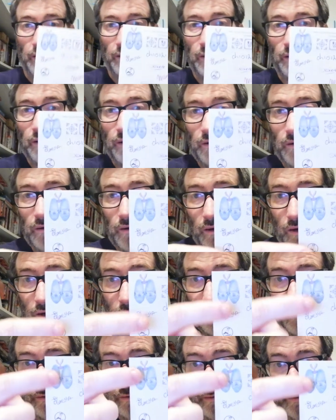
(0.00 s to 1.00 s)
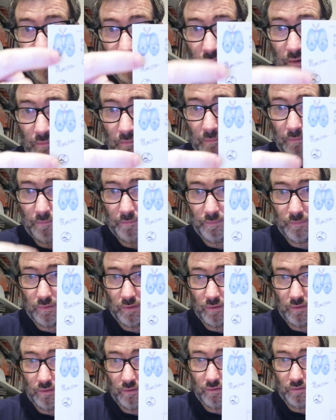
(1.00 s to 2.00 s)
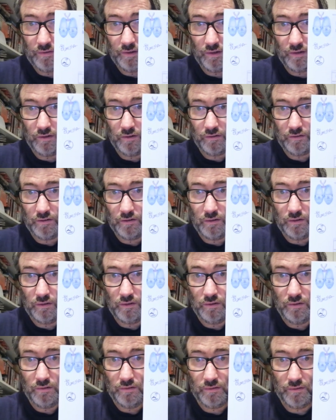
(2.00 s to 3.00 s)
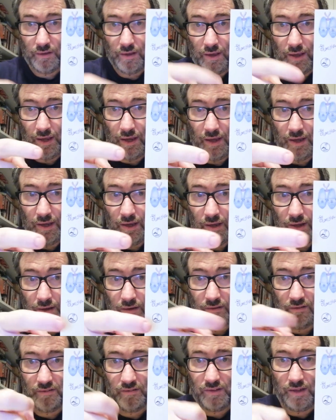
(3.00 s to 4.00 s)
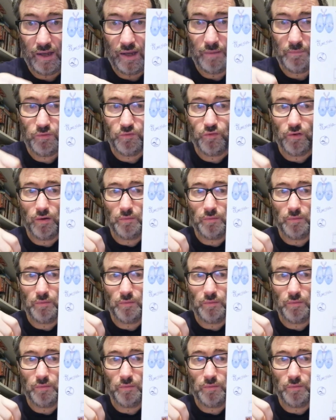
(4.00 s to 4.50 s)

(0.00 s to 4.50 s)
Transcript: here are some signatures and stamps